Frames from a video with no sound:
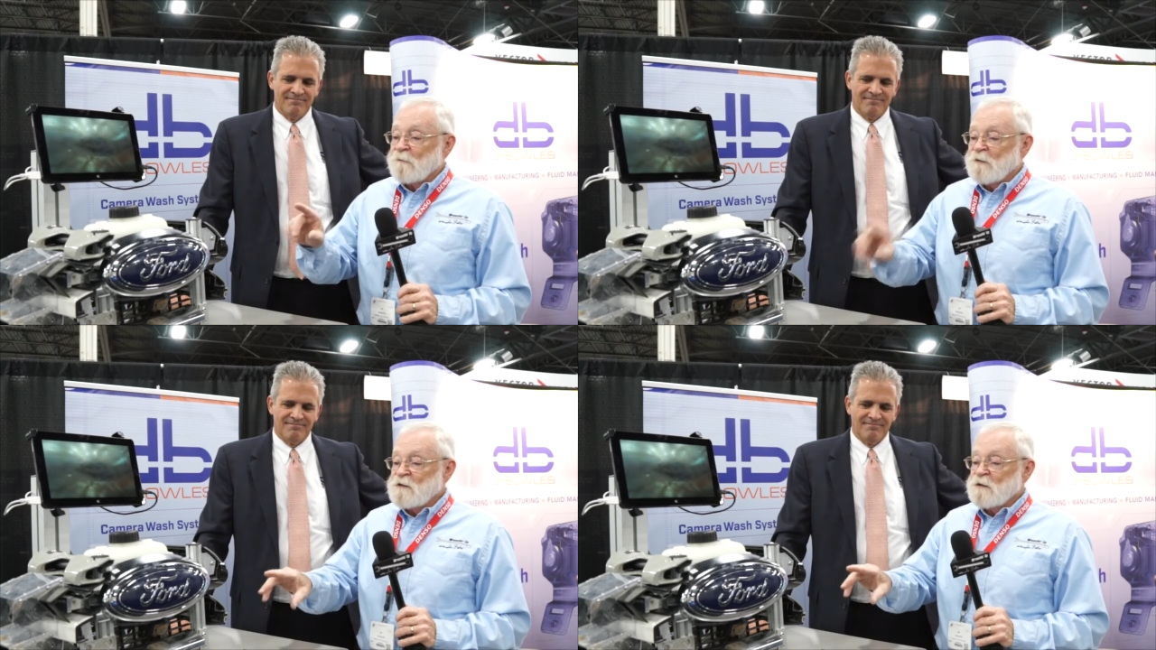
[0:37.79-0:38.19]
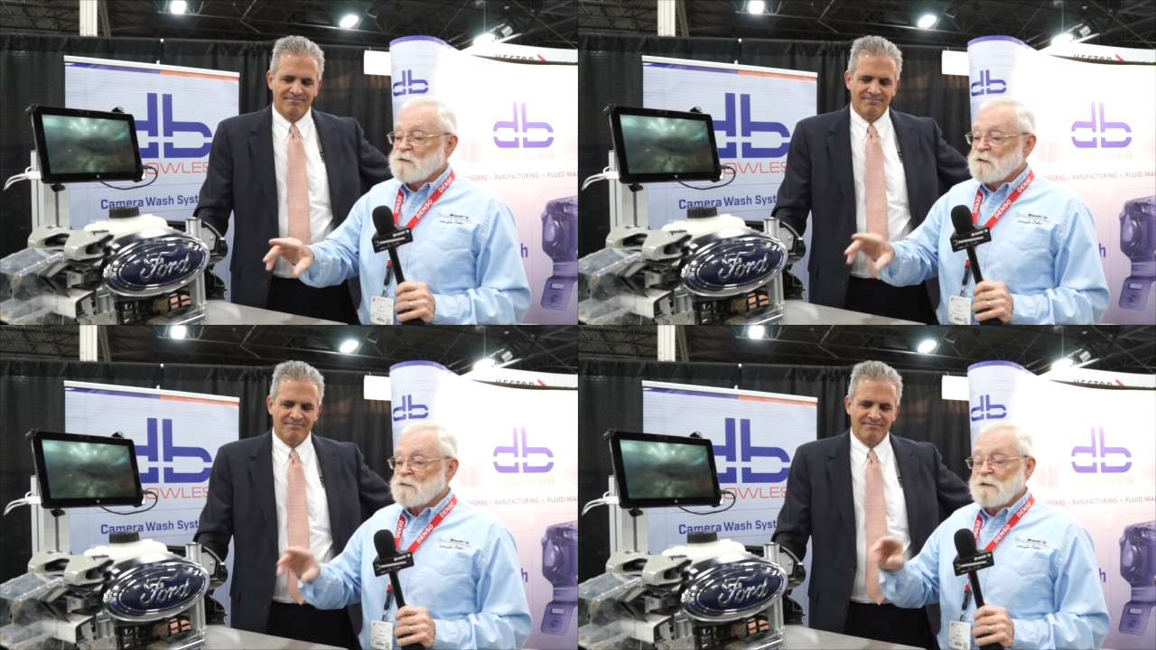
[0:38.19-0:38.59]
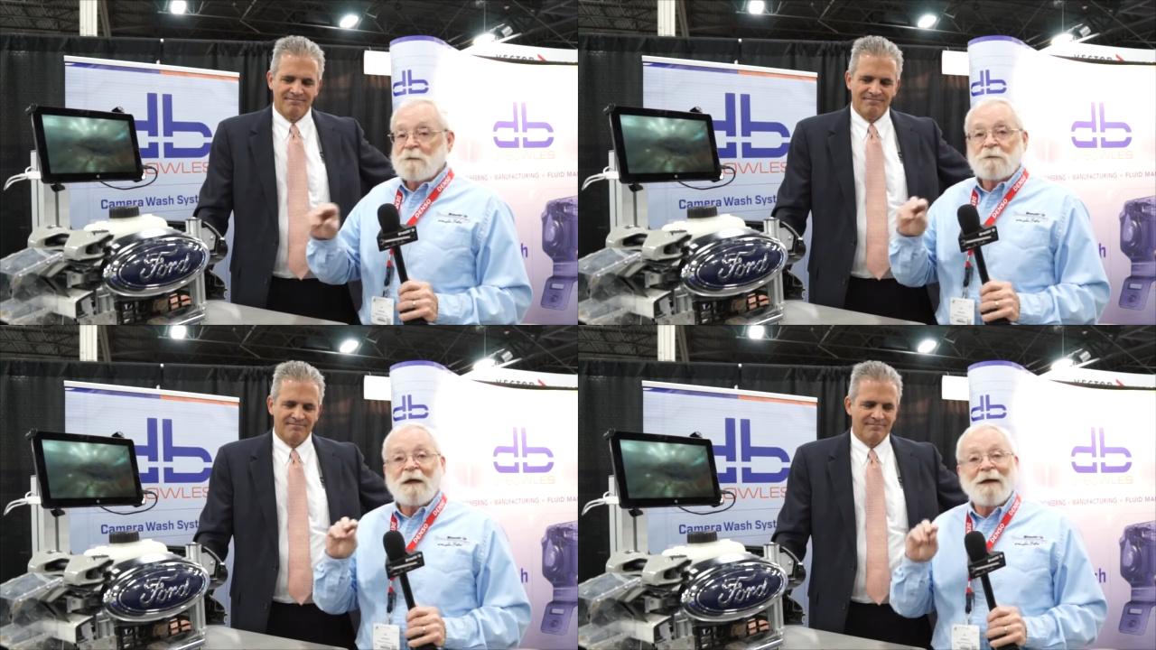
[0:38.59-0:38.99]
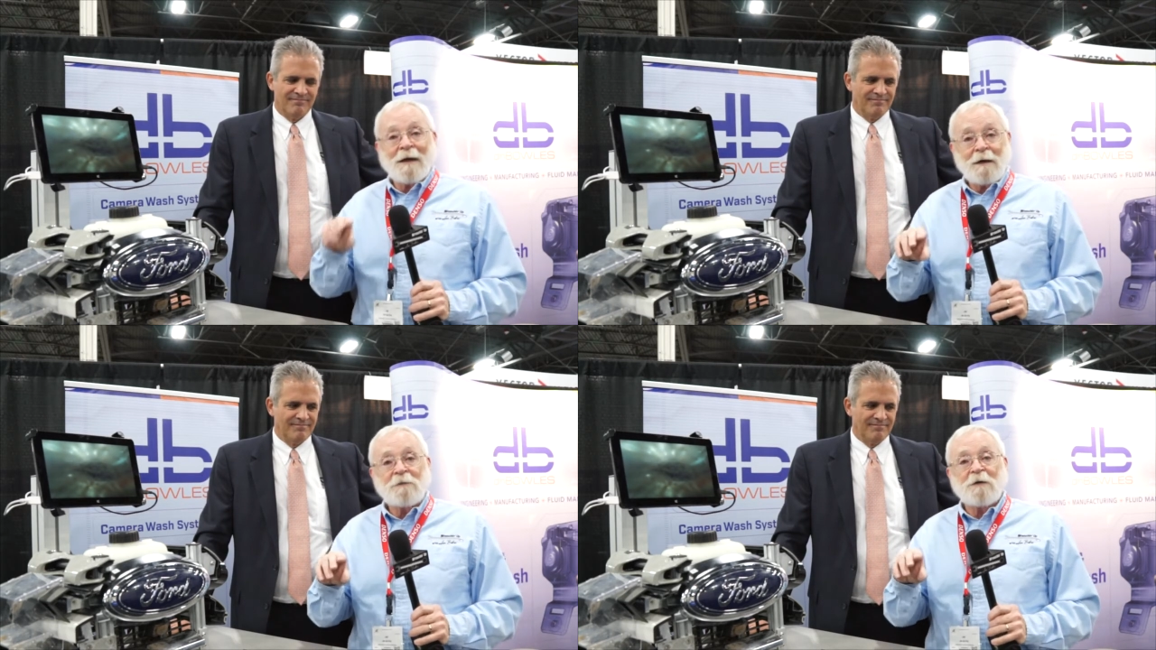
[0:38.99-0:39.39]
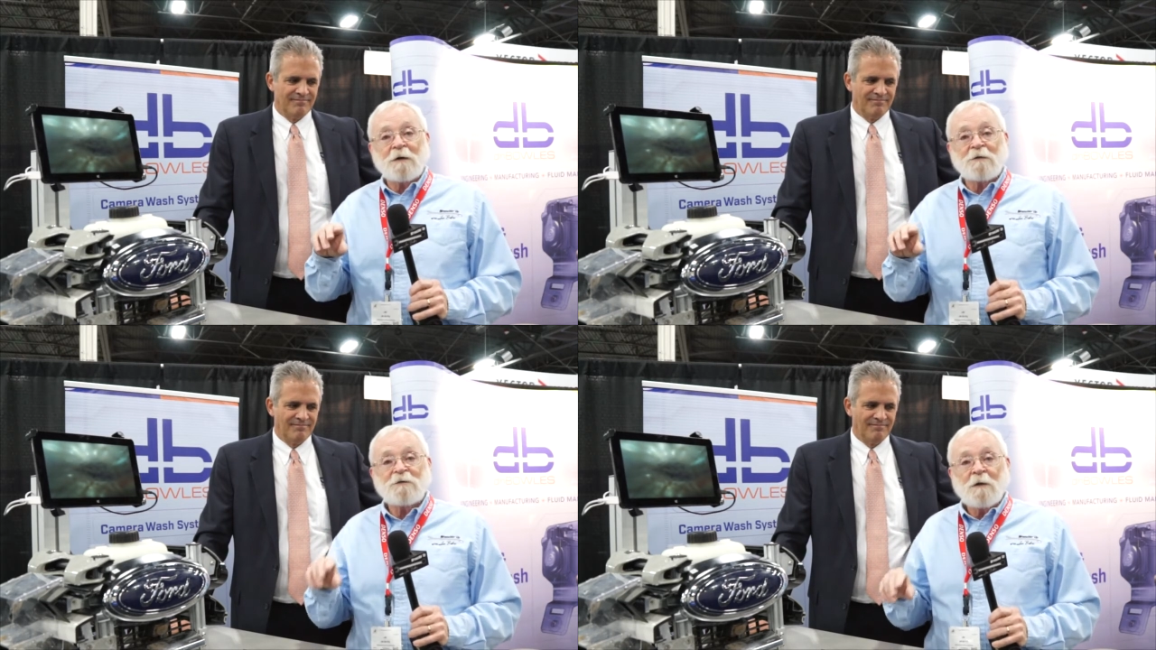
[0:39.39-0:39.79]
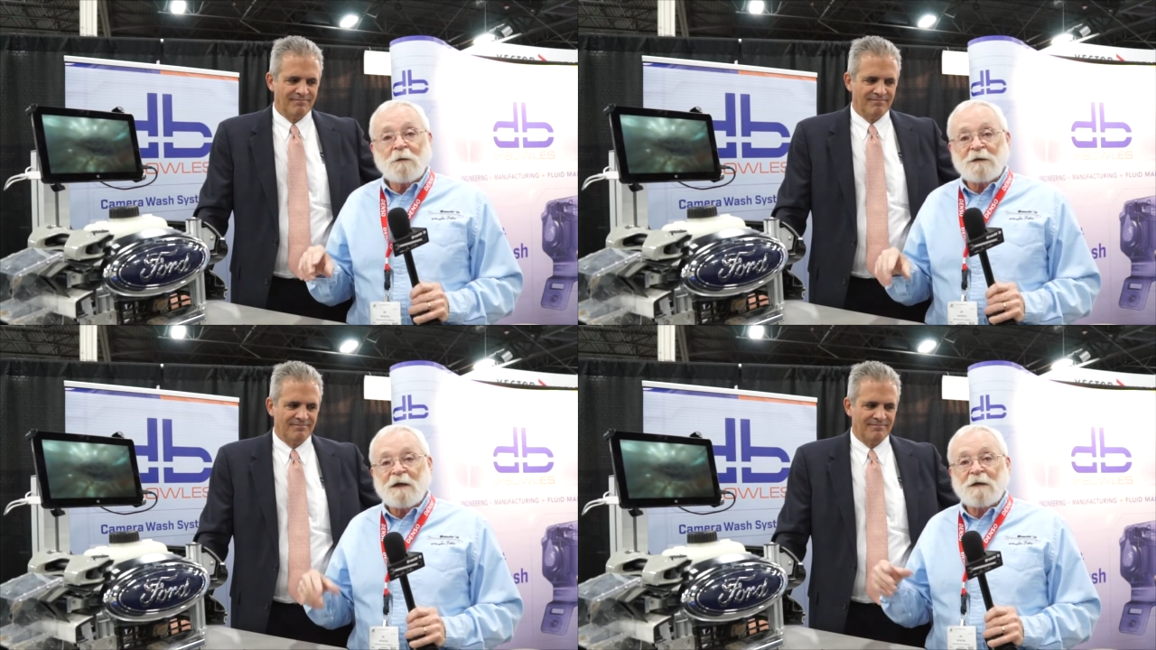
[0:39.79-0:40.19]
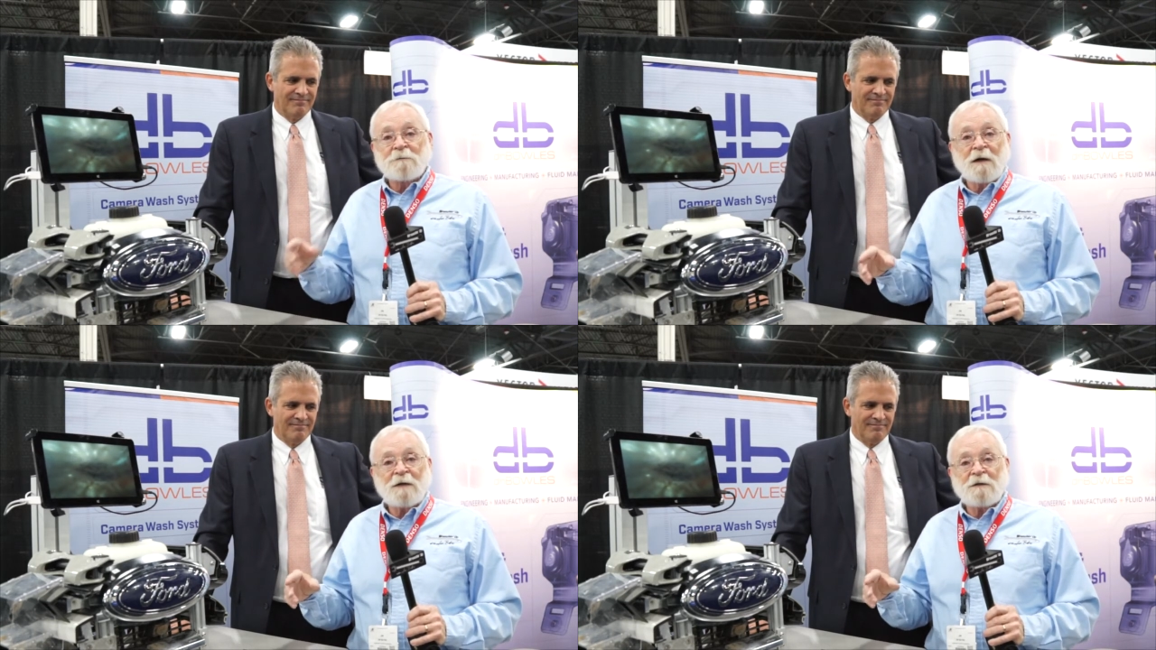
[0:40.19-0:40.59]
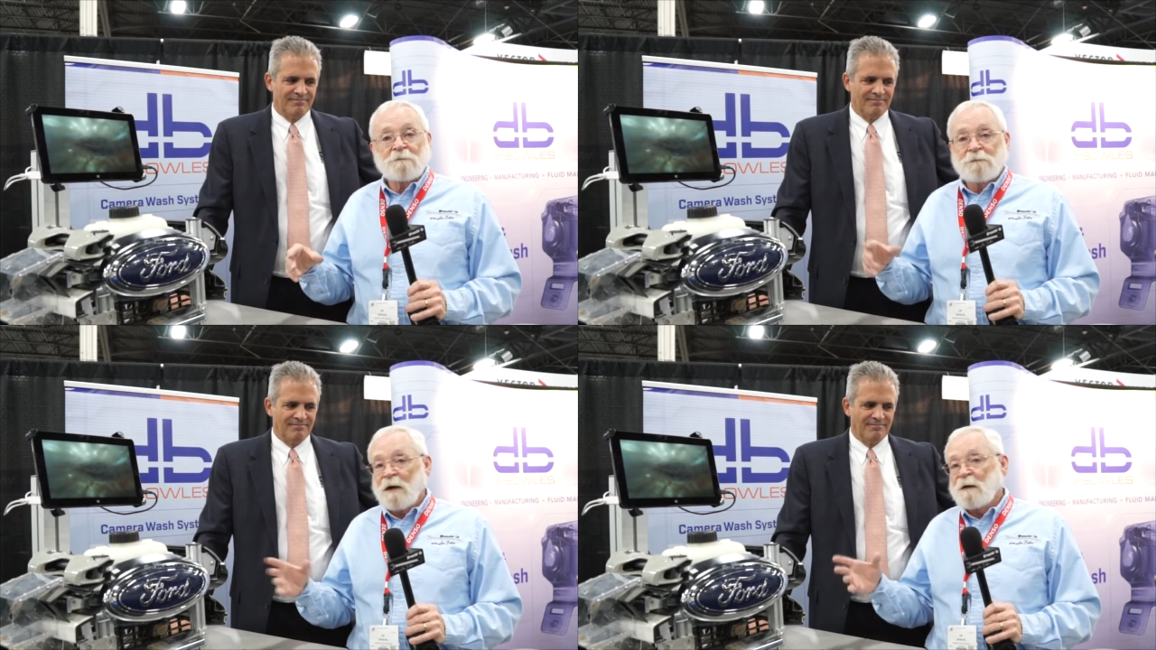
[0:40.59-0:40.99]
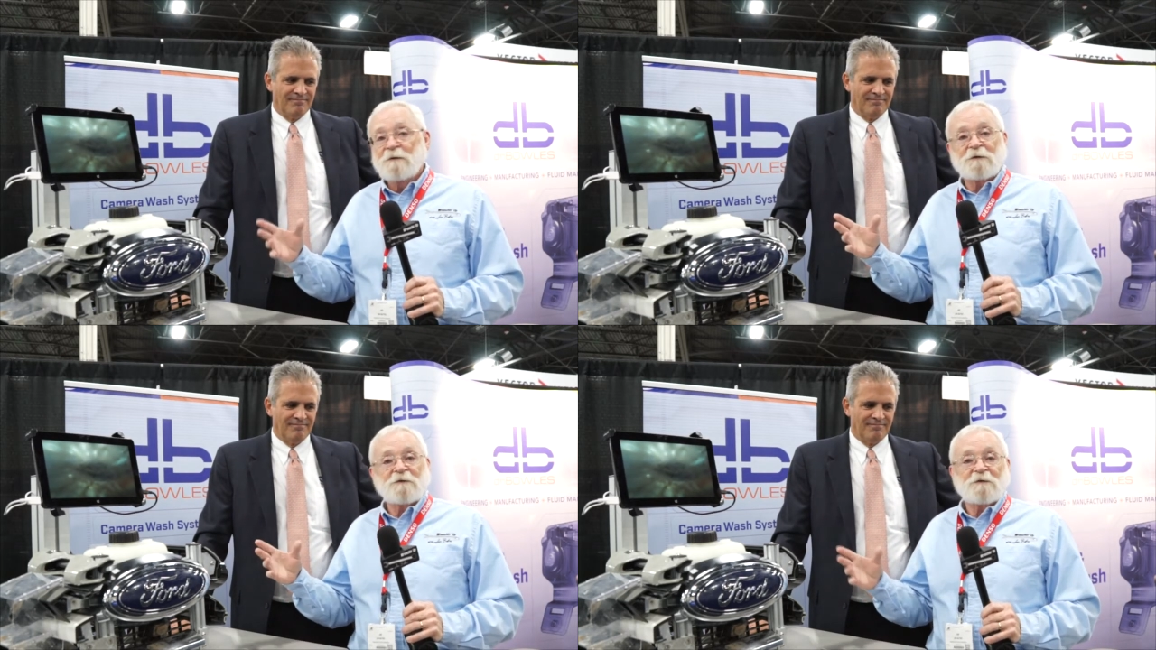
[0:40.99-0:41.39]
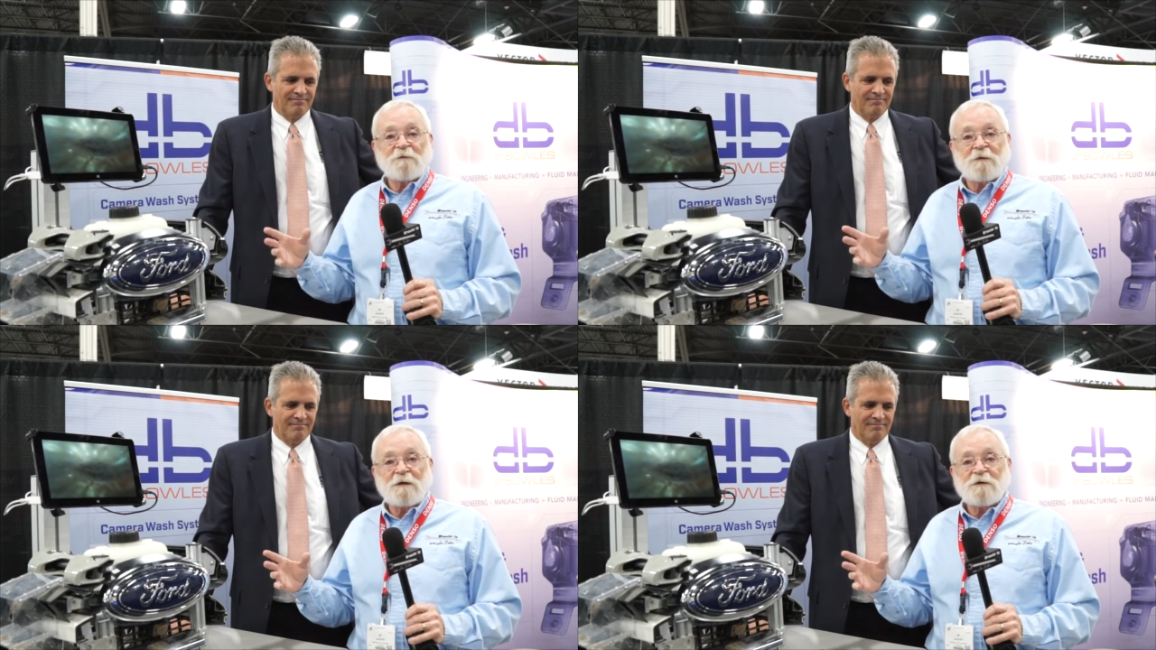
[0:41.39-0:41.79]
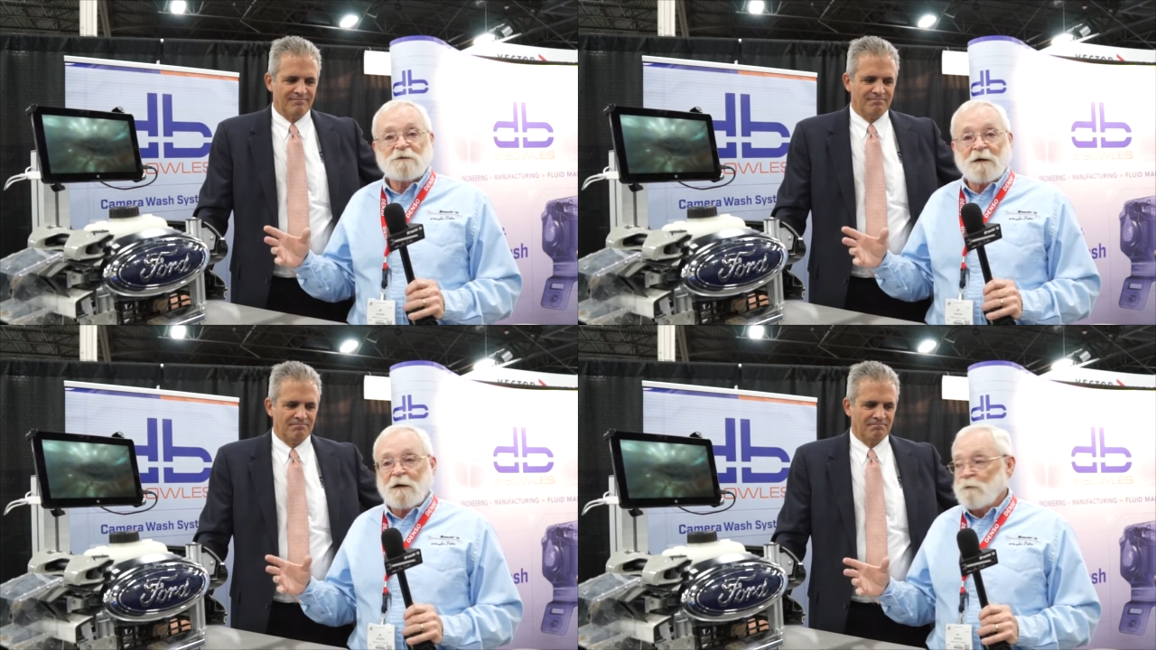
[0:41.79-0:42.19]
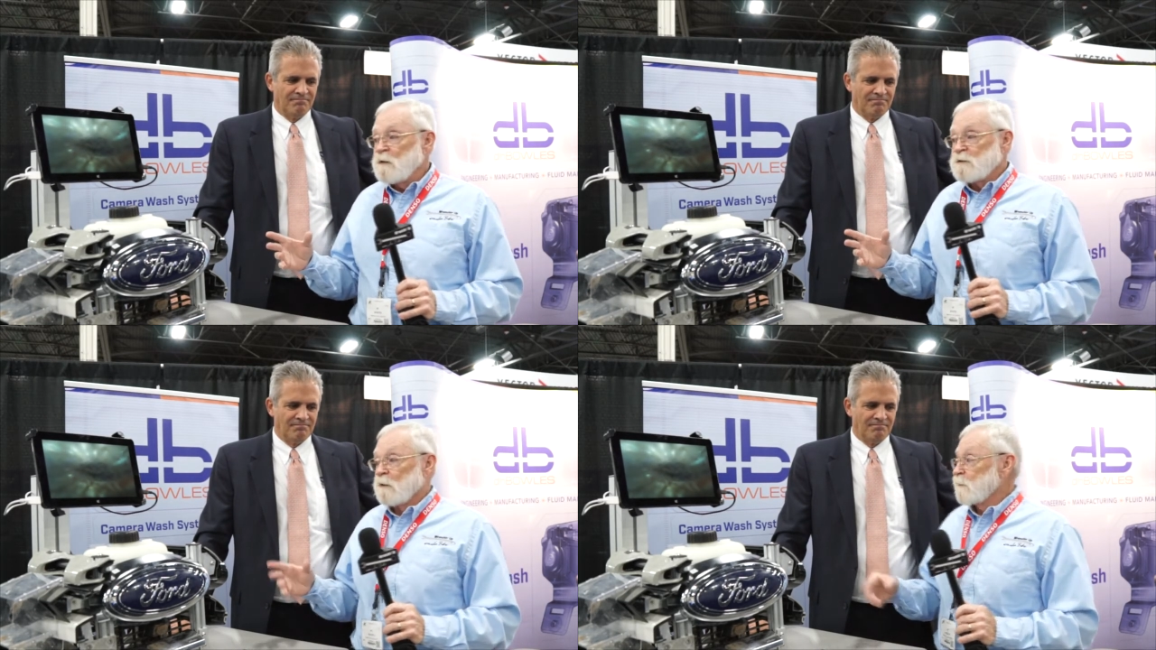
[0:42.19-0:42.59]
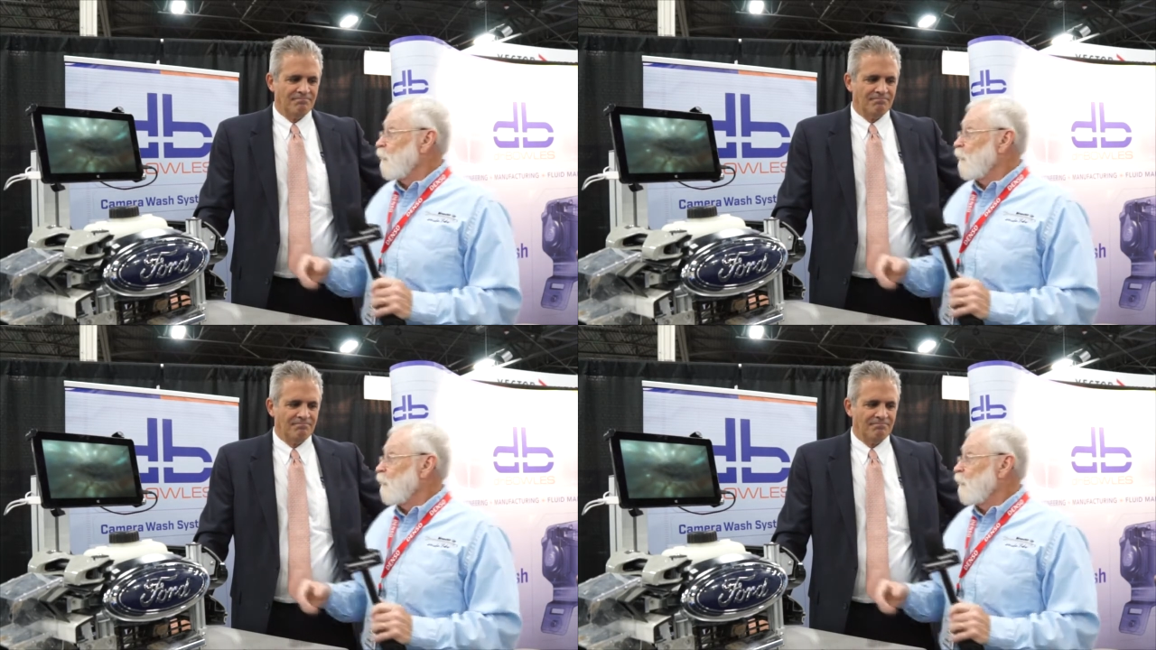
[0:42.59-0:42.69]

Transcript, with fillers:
Speaker 1: vision system cameras when they get mud and bugs and stuff on just like our windshield,